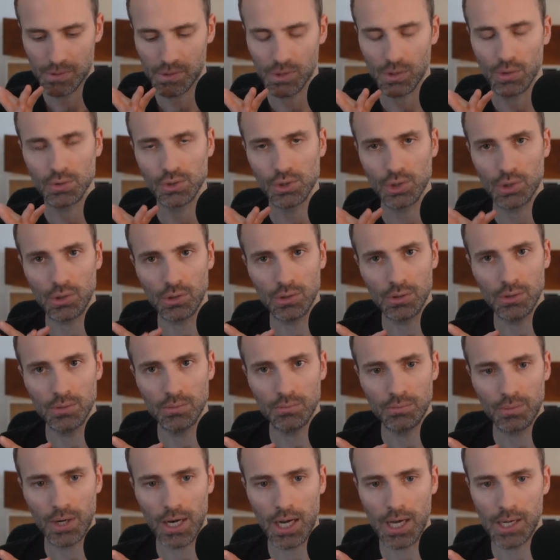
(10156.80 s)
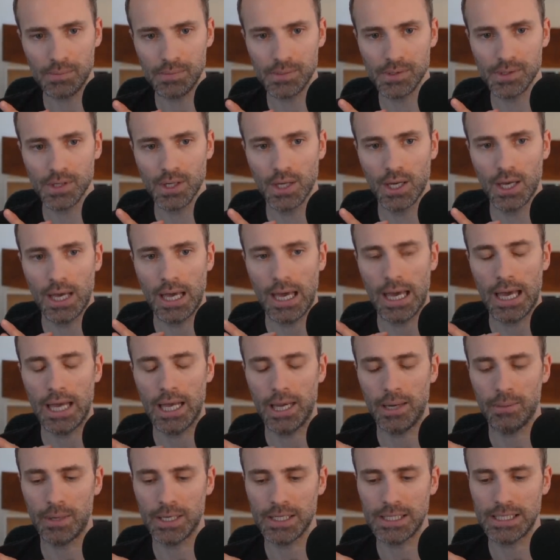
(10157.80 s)
social, perhaps,
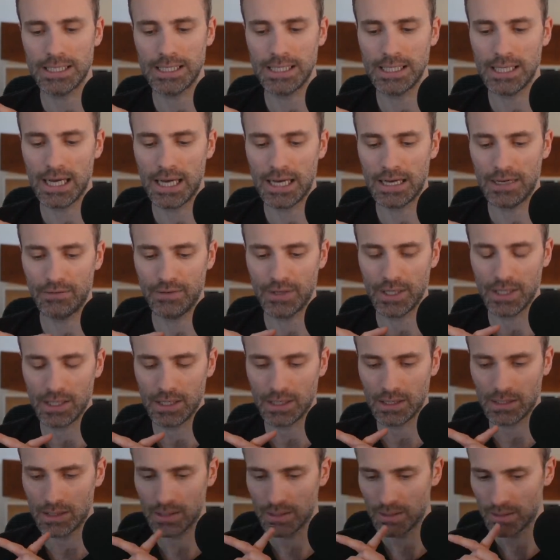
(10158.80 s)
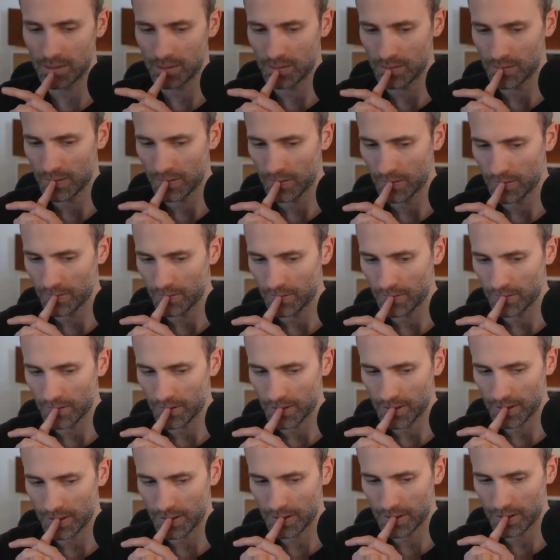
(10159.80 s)
and MIT having
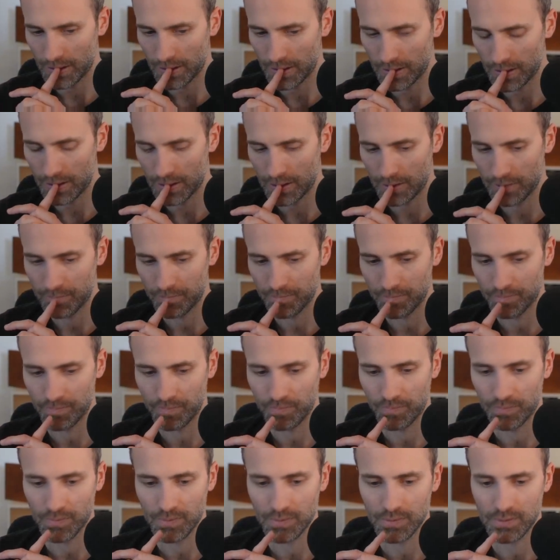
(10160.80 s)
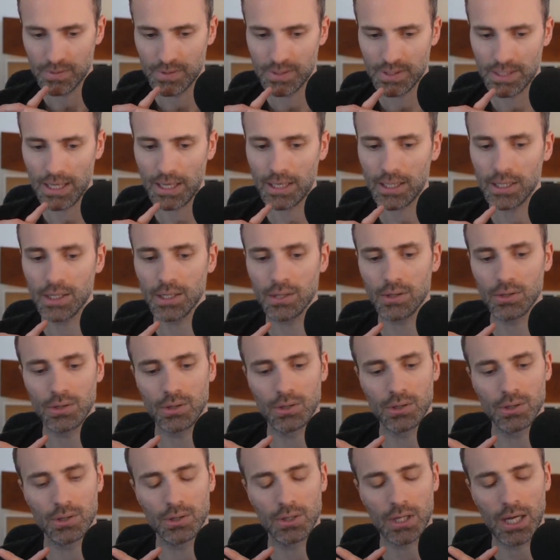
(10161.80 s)
uh,
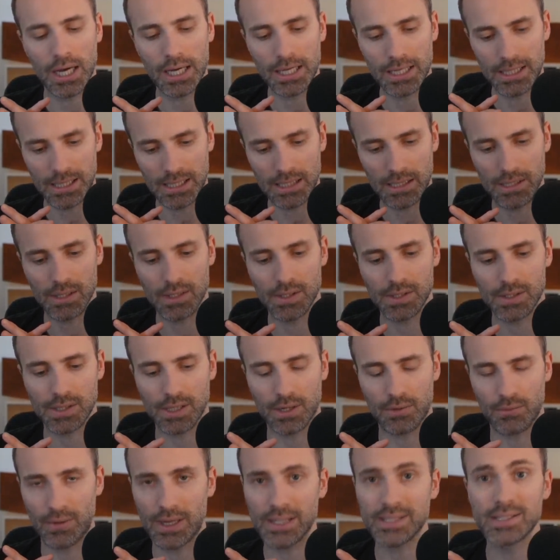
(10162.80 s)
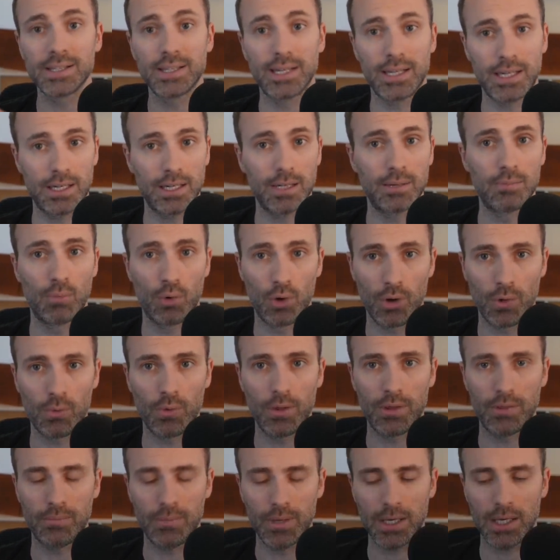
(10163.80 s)
technical ideas that resonated more
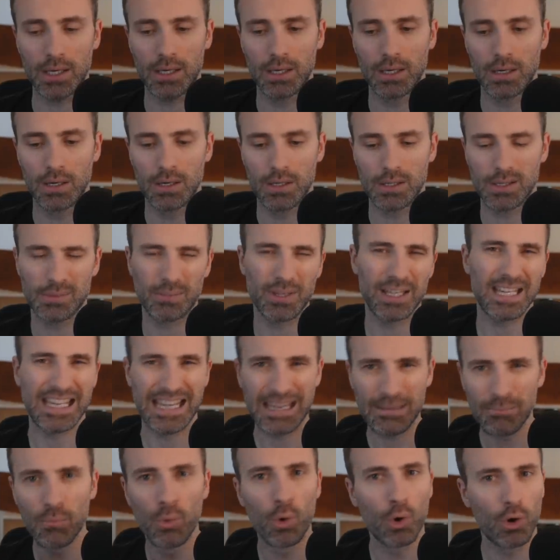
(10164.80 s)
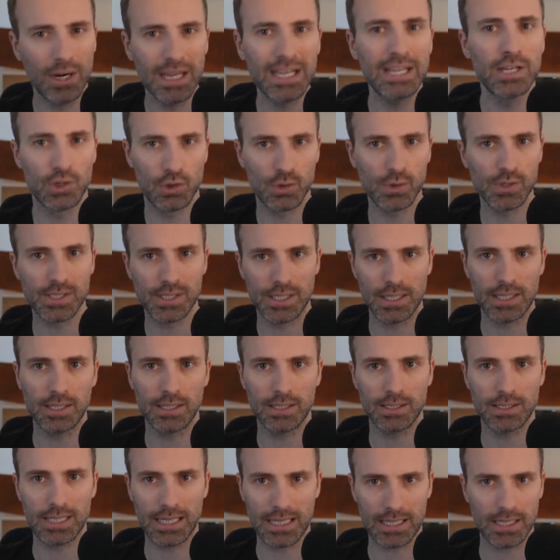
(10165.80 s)
with me seem like more
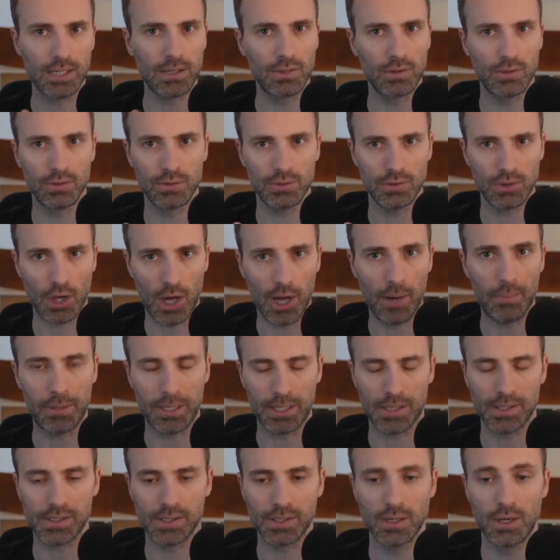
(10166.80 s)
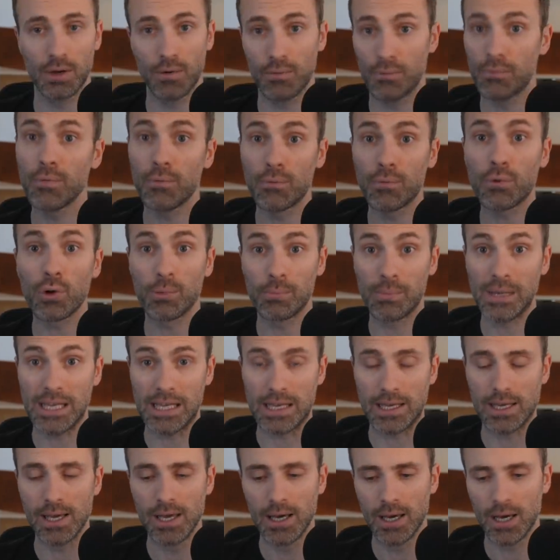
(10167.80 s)
interesting technical topics f- for
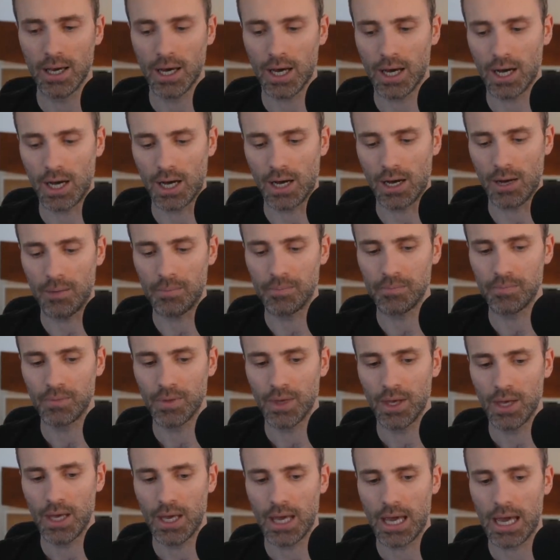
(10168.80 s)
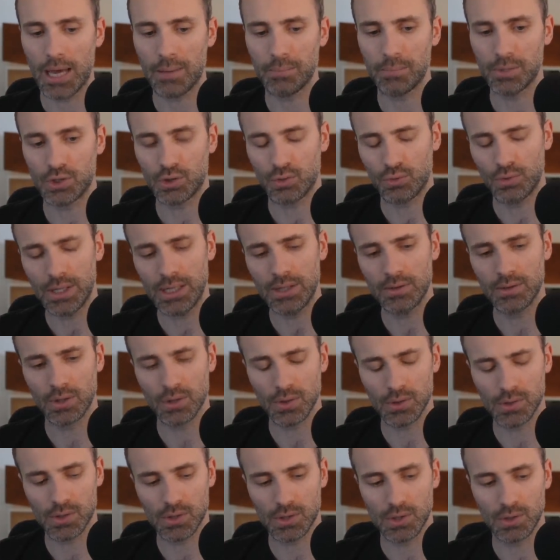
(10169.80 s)
me. Um, and between
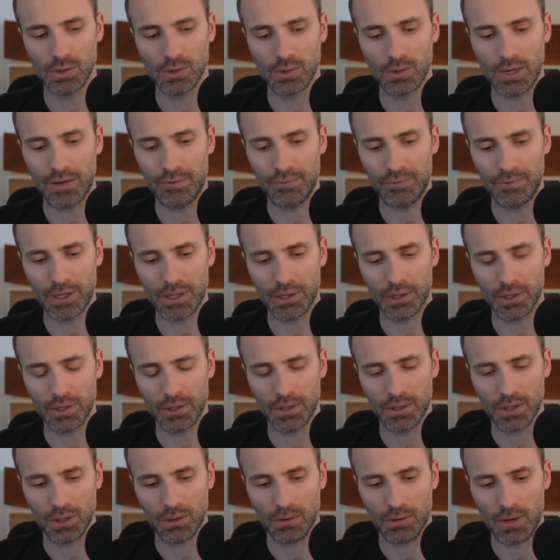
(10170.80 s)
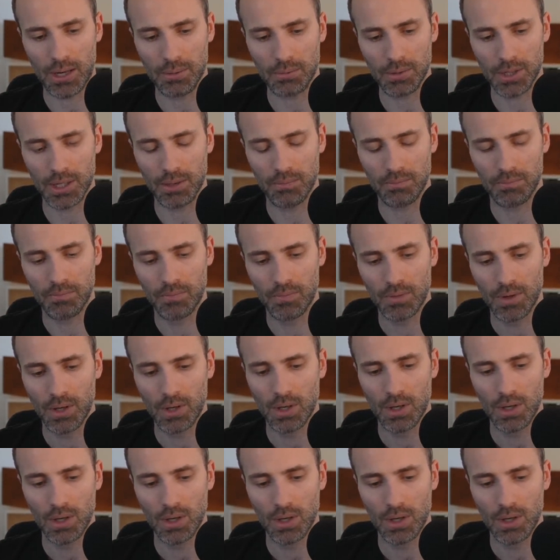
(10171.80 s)
those two, I figured, you know, I'm gonna